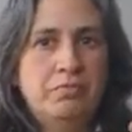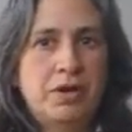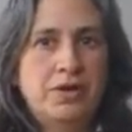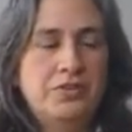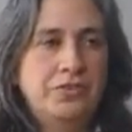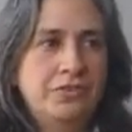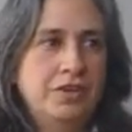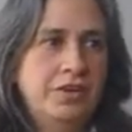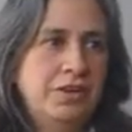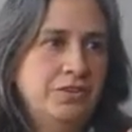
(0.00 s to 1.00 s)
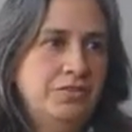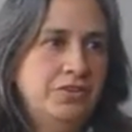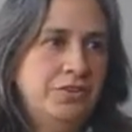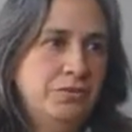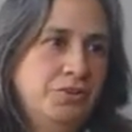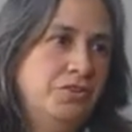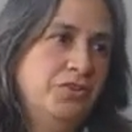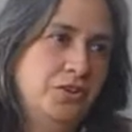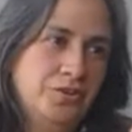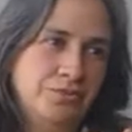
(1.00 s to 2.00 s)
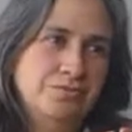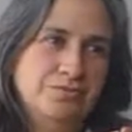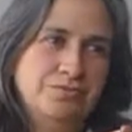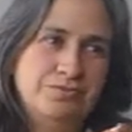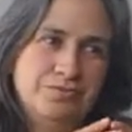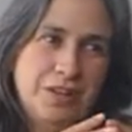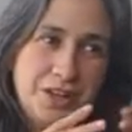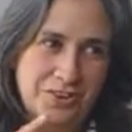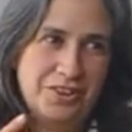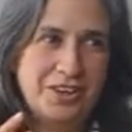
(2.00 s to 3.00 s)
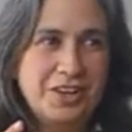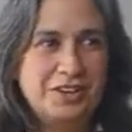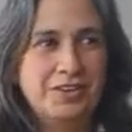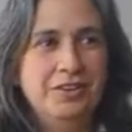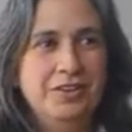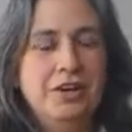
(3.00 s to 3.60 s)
parts of the connective tissue, which is all interconnected,